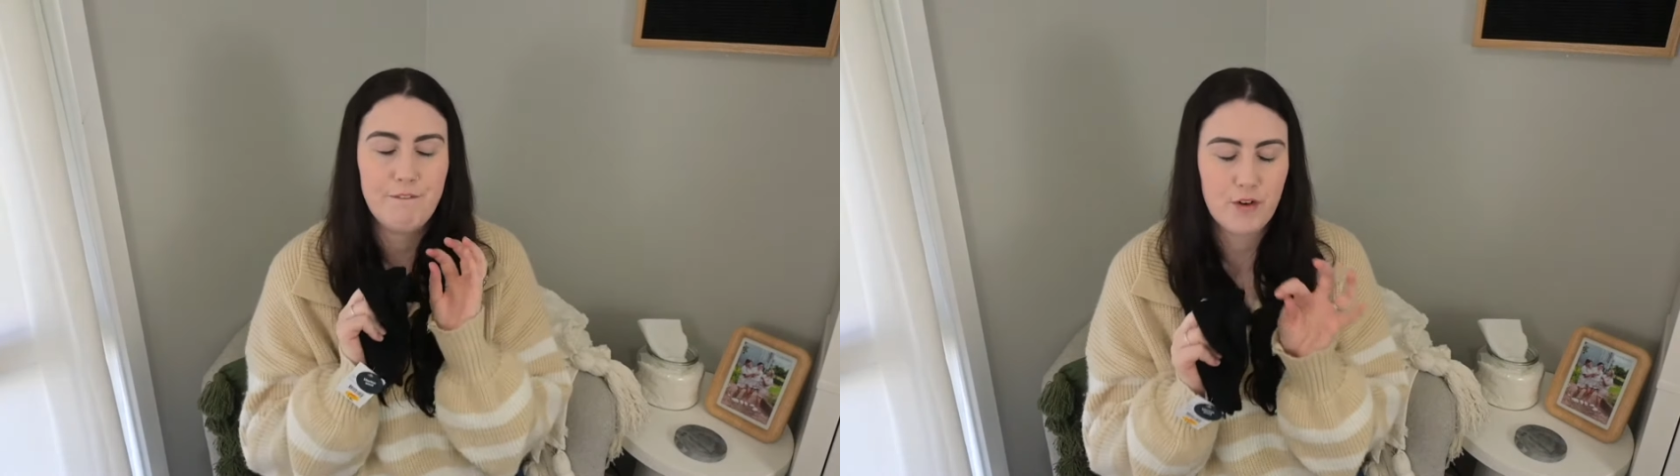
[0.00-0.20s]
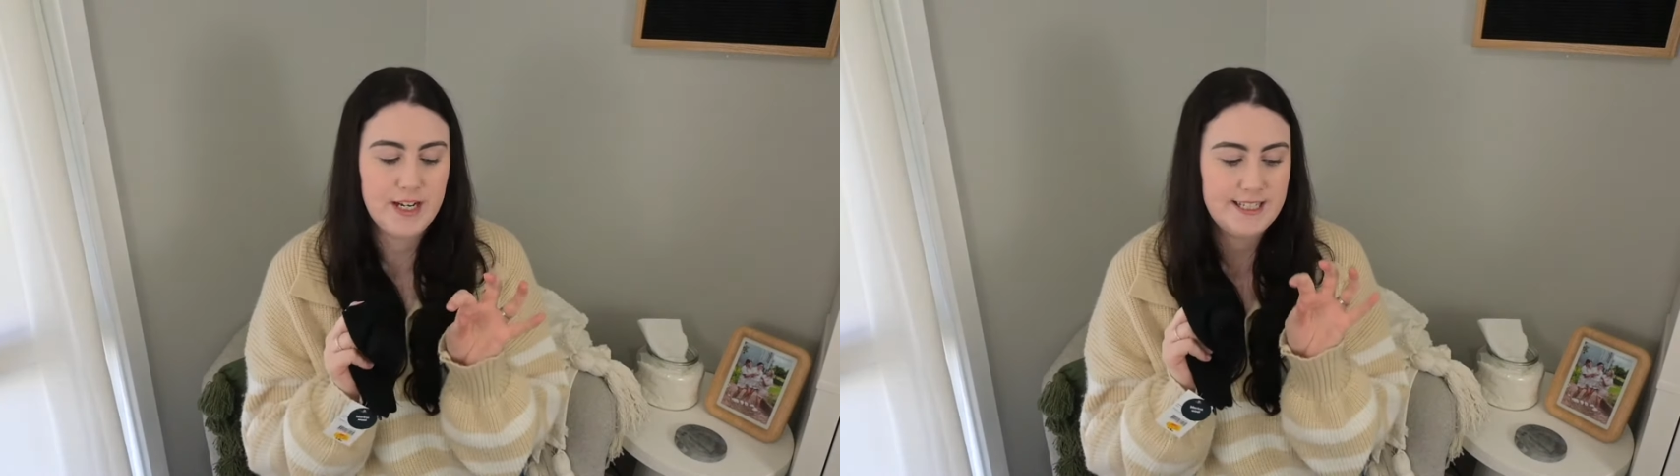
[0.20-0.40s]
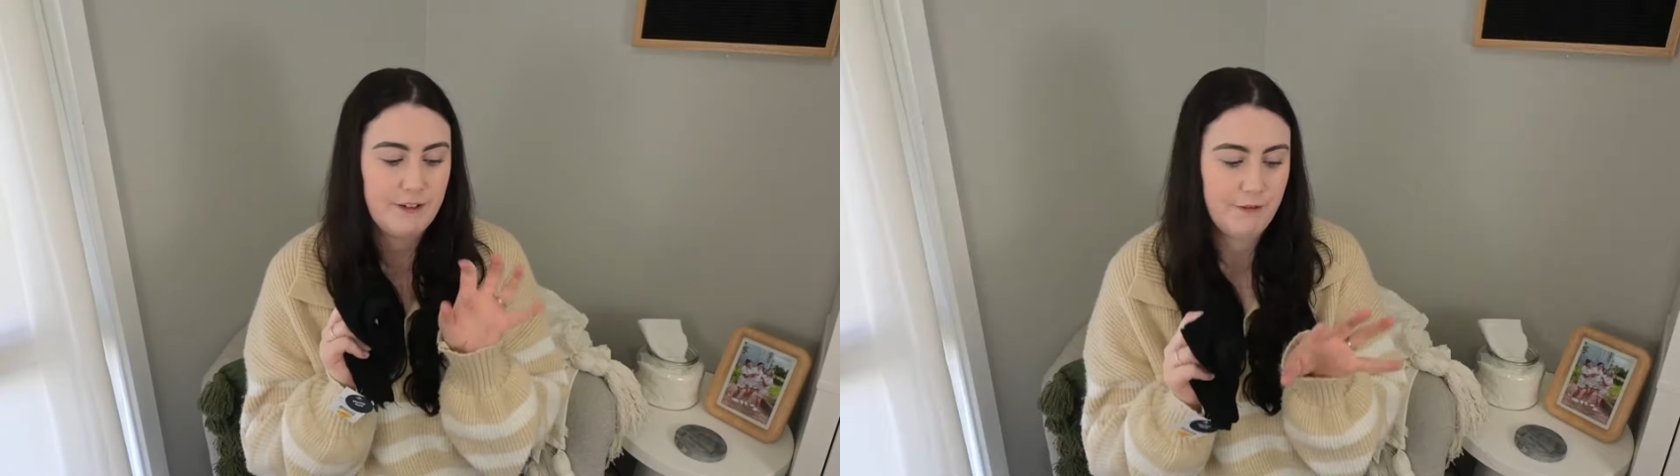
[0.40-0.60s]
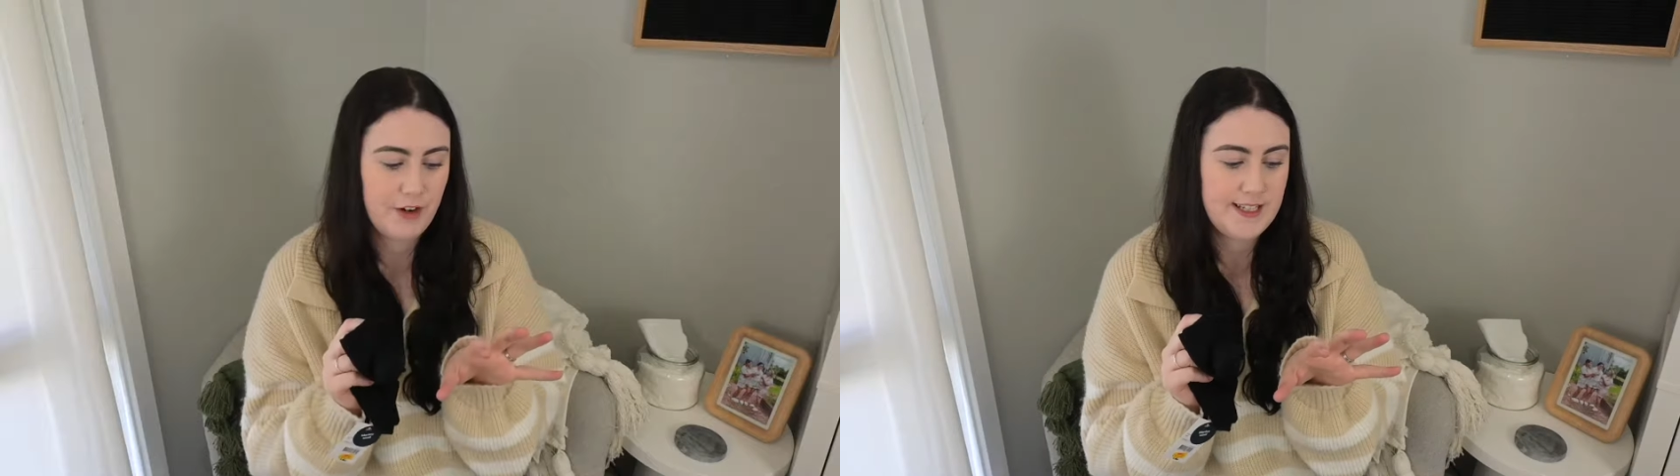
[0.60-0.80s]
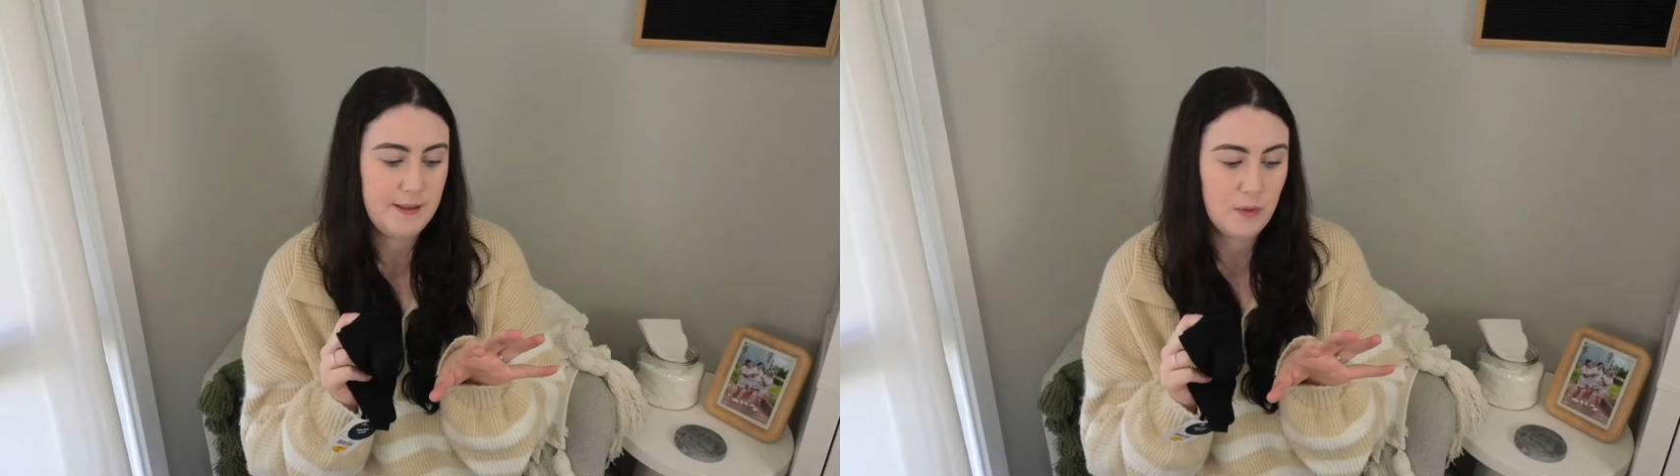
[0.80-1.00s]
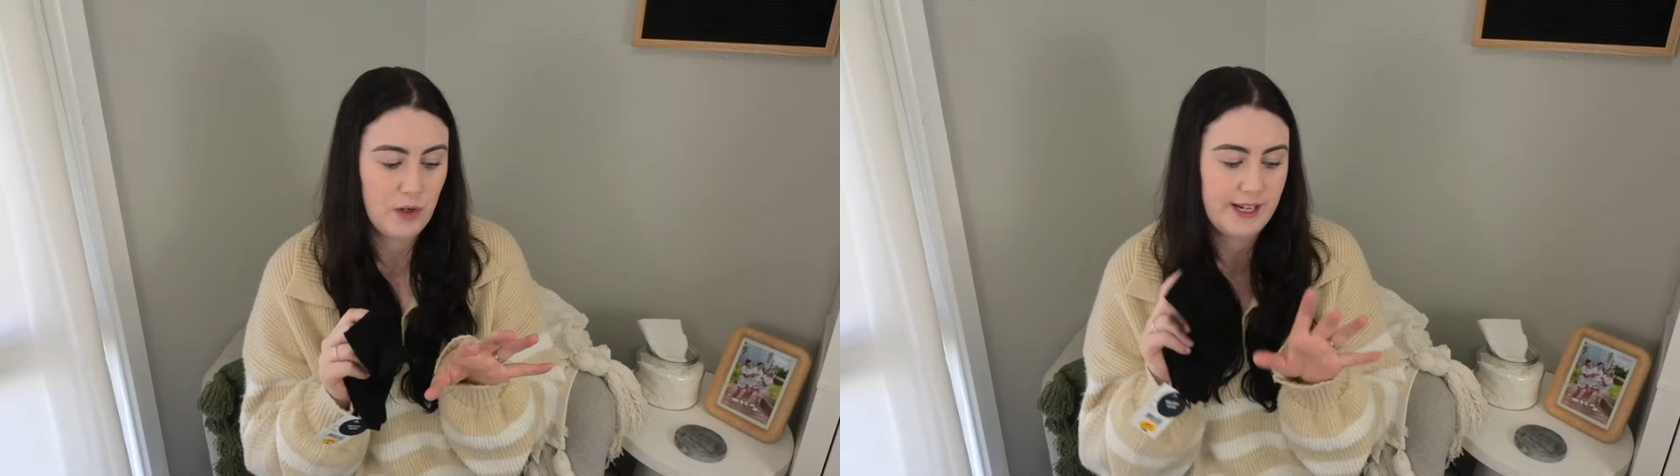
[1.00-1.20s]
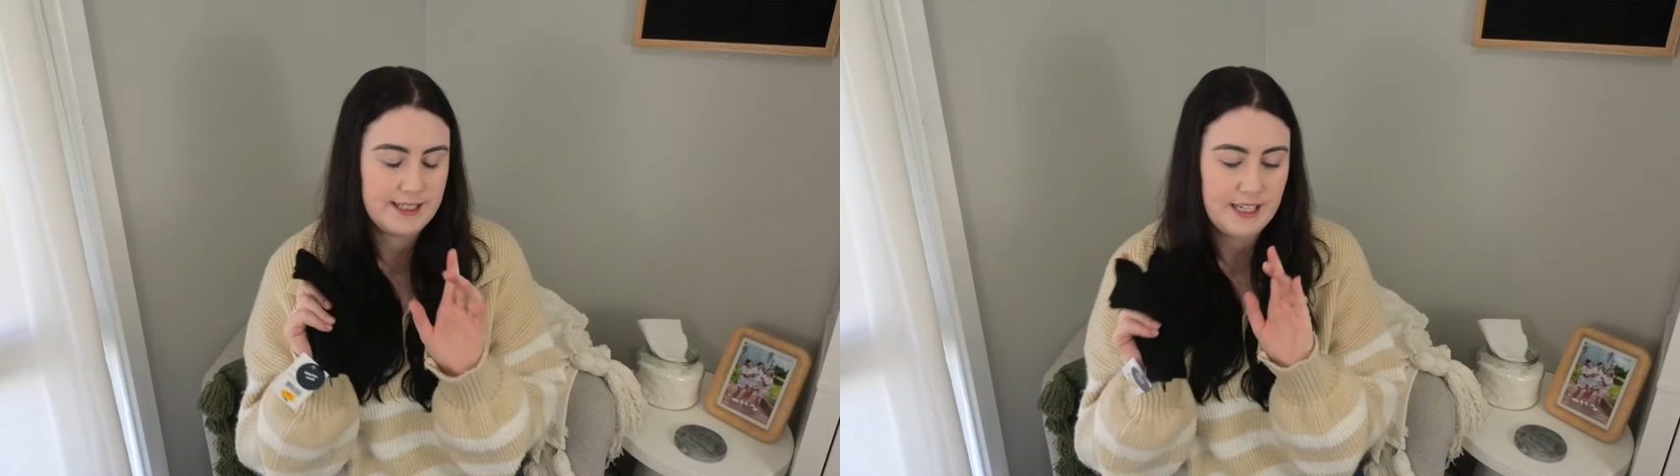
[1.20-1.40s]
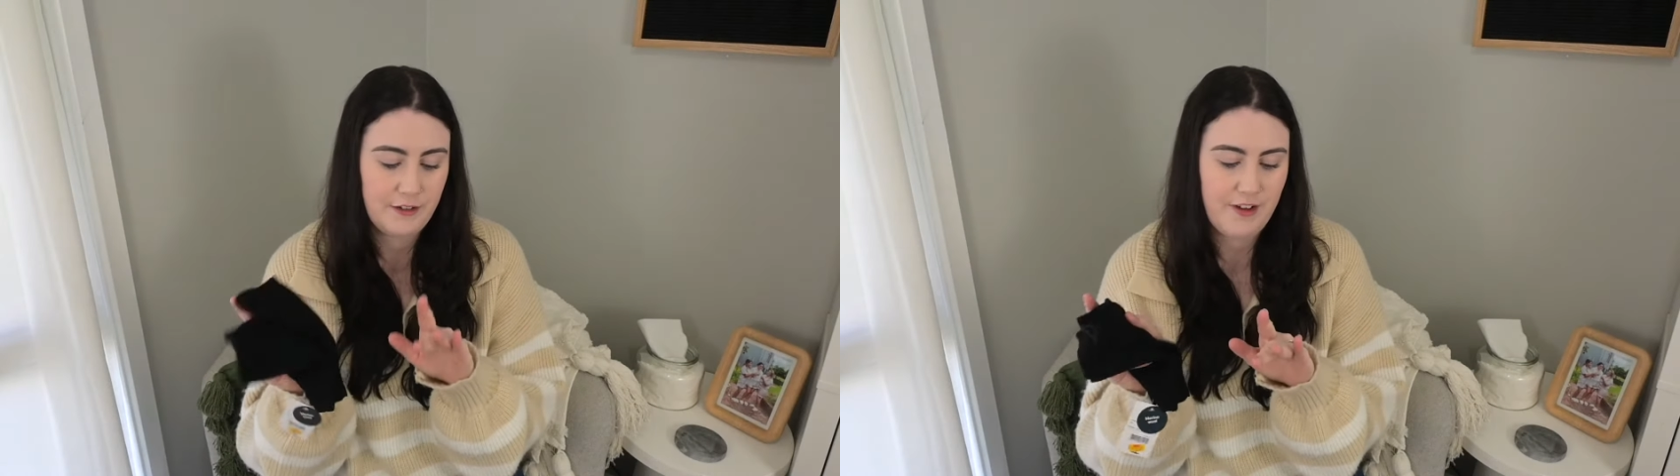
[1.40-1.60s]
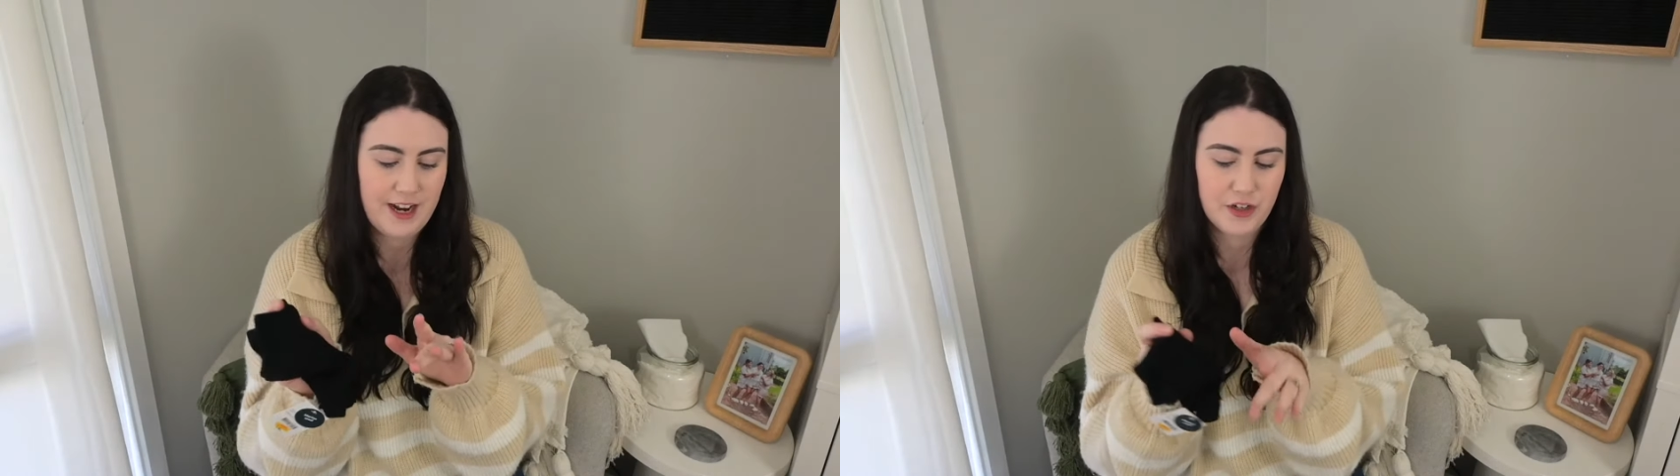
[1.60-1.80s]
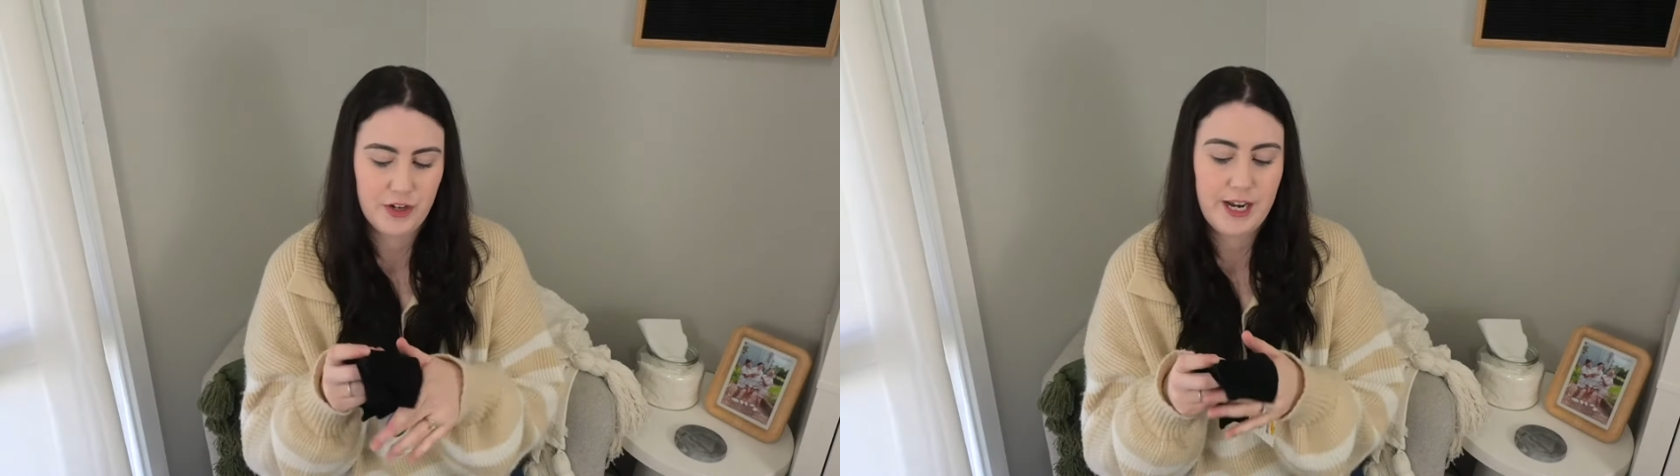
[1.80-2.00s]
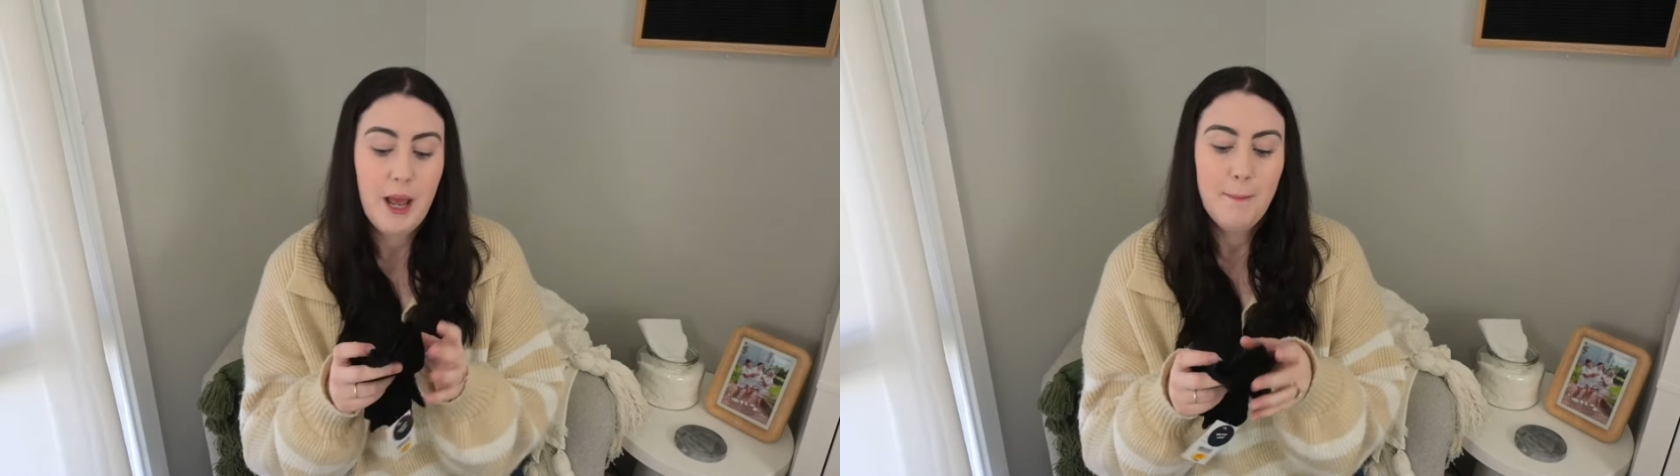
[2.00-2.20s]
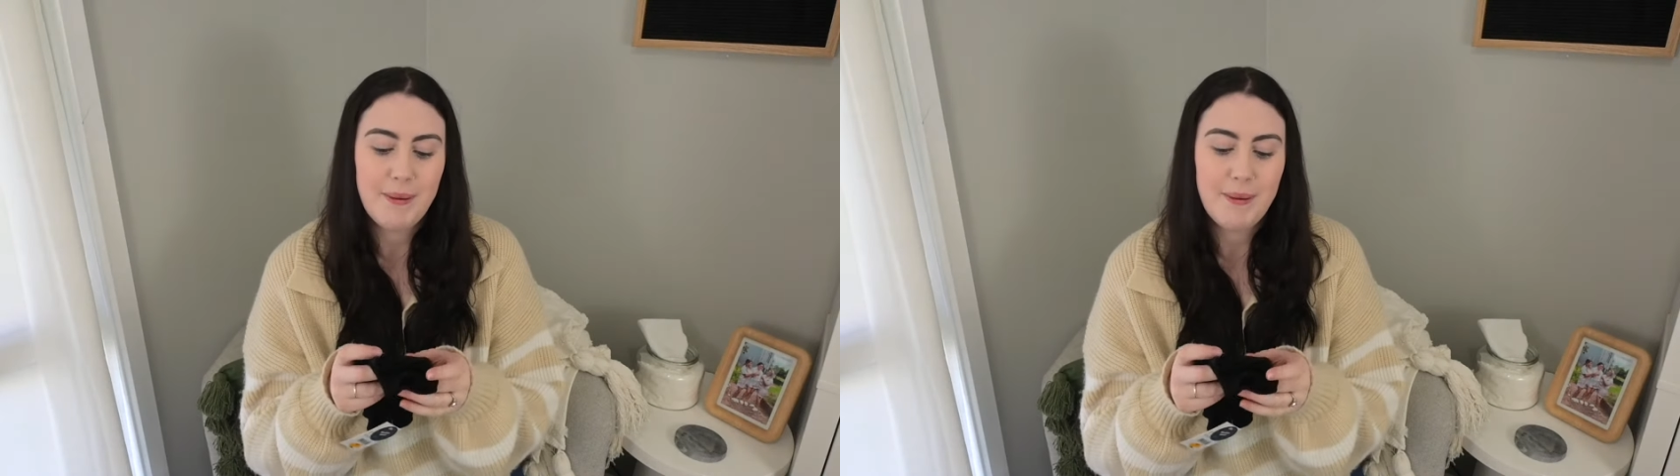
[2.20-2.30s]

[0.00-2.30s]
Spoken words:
freezing mornings in the factory,